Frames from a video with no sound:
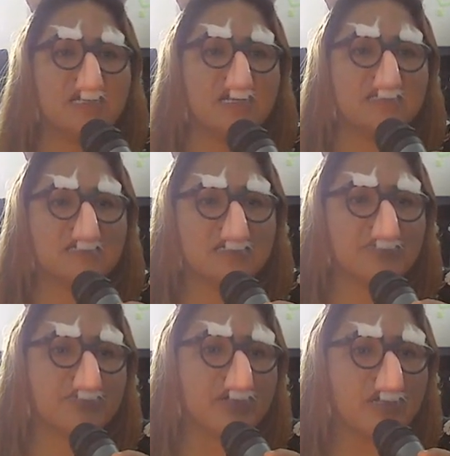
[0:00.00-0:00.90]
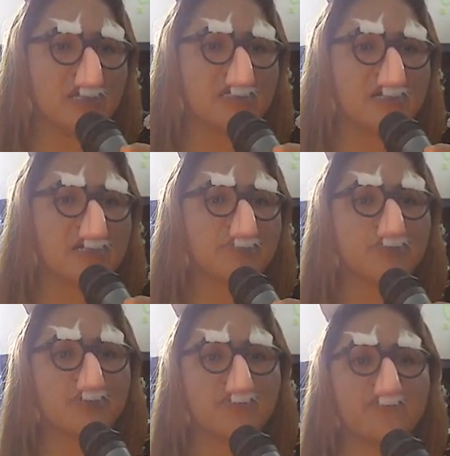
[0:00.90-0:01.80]
And then number eight, I am
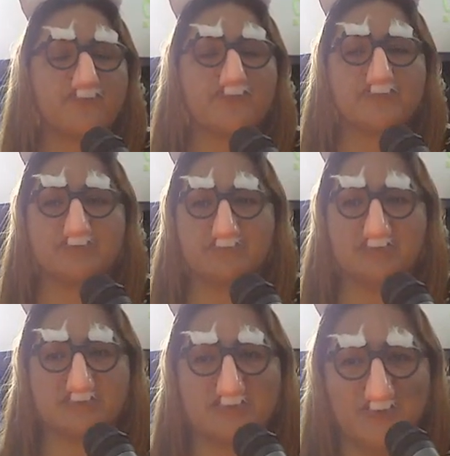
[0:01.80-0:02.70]
grateful for the muscle